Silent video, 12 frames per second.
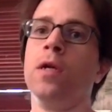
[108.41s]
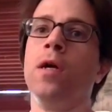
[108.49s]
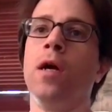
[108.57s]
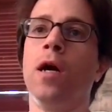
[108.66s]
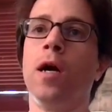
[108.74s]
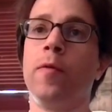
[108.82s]

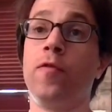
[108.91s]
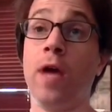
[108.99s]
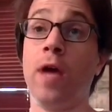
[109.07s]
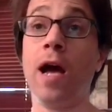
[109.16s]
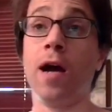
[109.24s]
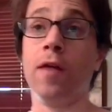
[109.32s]
If you
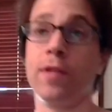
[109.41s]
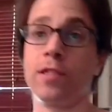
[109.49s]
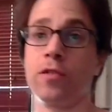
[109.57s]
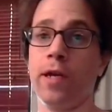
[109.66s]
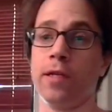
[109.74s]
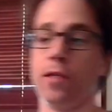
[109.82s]
have, that's
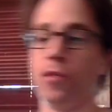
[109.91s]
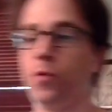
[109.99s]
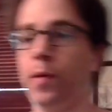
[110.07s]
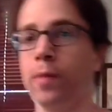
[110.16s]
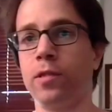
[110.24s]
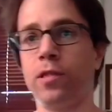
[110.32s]
great, and you should be
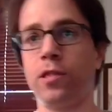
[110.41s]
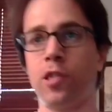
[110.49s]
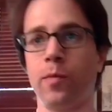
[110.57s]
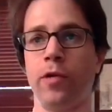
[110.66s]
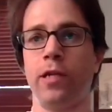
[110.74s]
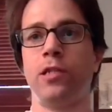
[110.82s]
able to just
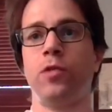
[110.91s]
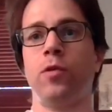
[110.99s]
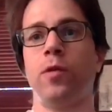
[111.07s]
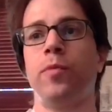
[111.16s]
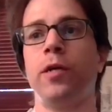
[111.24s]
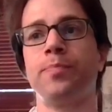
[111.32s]
jump right into
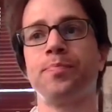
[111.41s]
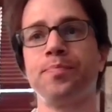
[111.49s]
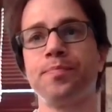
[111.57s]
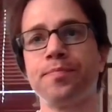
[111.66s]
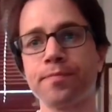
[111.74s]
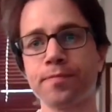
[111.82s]
it. But
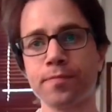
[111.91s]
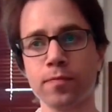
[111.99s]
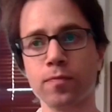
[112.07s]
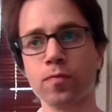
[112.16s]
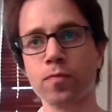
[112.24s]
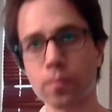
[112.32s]

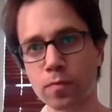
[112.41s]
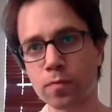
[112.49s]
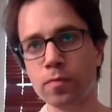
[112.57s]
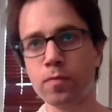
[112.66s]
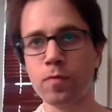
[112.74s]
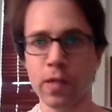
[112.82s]

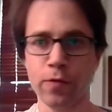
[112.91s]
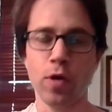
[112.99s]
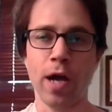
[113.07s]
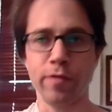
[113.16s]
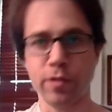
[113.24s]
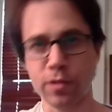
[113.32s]
if you
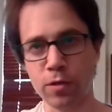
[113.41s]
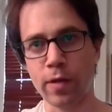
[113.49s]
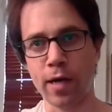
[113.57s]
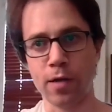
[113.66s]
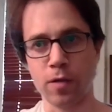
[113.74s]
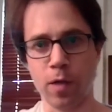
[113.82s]
haven't, do
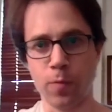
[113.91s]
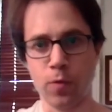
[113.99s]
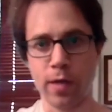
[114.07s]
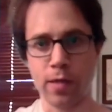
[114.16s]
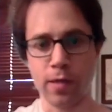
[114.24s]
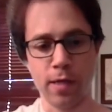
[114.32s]
that. It'll help you
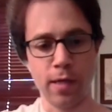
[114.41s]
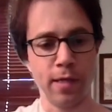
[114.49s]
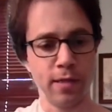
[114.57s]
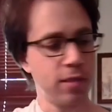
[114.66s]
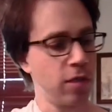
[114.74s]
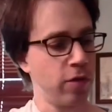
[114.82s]
out a lot. And
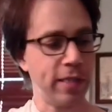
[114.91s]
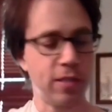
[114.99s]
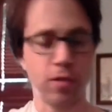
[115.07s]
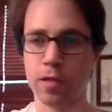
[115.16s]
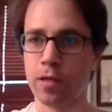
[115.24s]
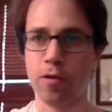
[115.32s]
this is a great
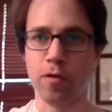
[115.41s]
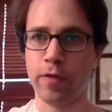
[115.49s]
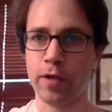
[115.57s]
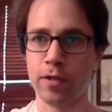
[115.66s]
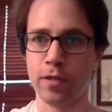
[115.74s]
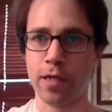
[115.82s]
song to learn
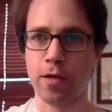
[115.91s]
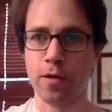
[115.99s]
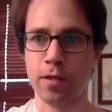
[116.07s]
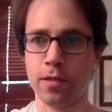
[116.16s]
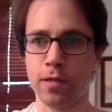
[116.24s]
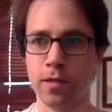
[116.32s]
fingerstyle on
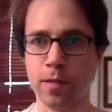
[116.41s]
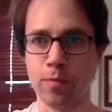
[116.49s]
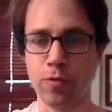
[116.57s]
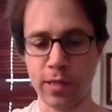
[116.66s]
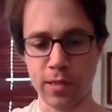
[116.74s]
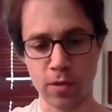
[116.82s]
because it's such a
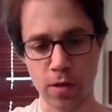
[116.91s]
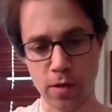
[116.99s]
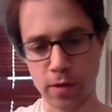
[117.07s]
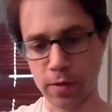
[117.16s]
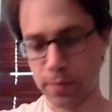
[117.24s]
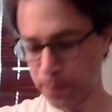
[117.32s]
pretty
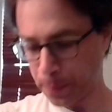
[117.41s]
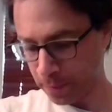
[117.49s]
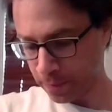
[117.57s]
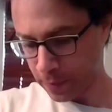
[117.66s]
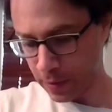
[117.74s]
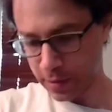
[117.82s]
song and
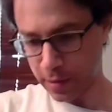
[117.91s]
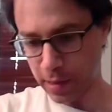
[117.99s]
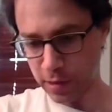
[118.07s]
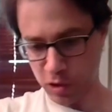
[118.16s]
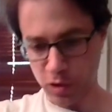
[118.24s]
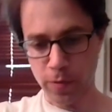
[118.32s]
it's
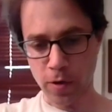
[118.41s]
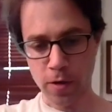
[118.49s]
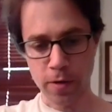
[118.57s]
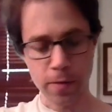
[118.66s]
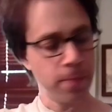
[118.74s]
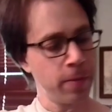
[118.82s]
not super
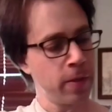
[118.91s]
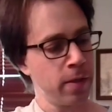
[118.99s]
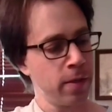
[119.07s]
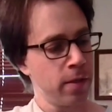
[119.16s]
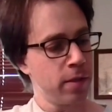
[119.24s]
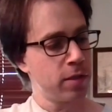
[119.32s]
hard.
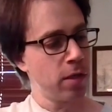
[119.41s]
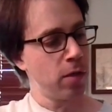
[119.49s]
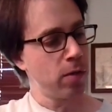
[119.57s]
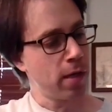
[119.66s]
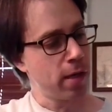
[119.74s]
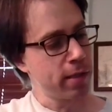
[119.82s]
So
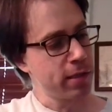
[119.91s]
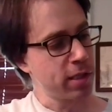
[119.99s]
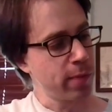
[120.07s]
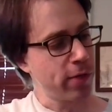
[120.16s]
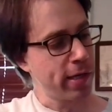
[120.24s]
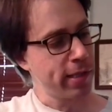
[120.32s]
let's
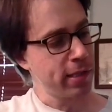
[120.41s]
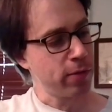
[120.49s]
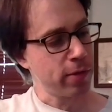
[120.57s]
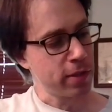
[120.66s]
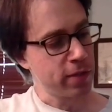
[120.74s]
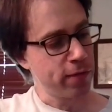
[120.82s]
jump right into
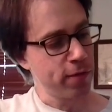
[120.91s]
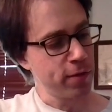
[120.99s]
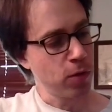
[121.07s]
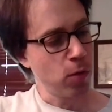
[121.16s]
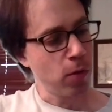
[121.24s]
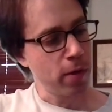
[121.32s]
it. This first
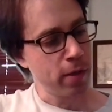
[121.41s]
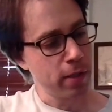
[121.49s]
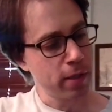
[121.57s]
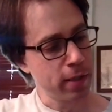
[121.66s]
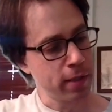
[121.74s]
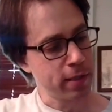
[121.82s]
chord
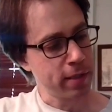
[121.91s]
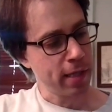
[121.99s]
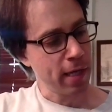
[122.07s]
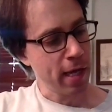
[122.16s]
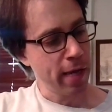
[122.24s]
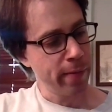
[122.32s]
is an
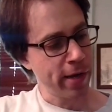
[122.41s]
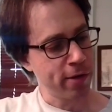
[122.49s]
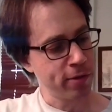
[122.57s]
A minor